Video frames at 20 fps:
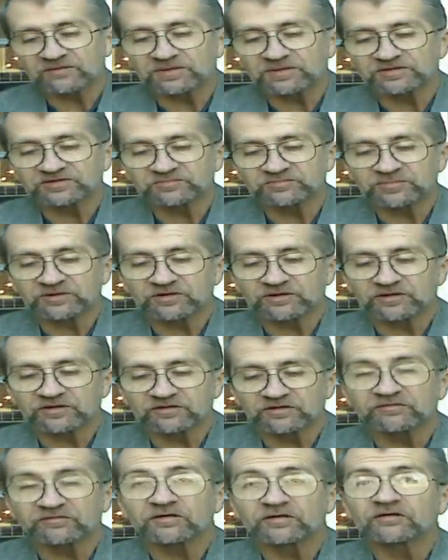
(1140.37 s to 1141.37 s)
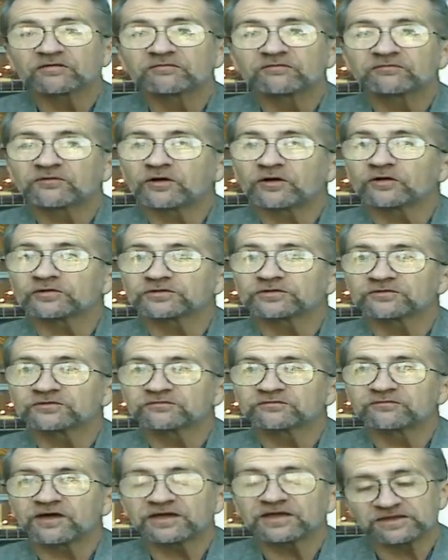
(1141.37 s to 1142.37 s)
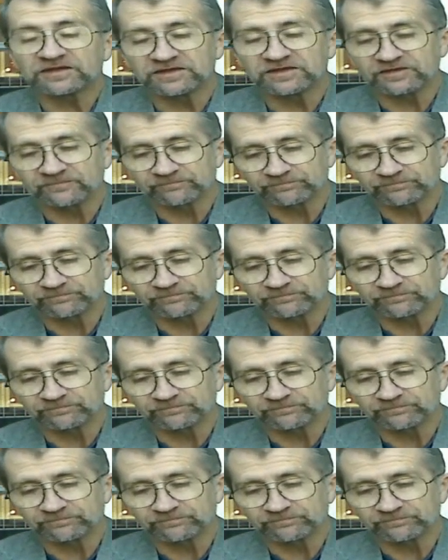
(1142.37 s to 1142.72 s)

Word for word: a spirit of fault finding.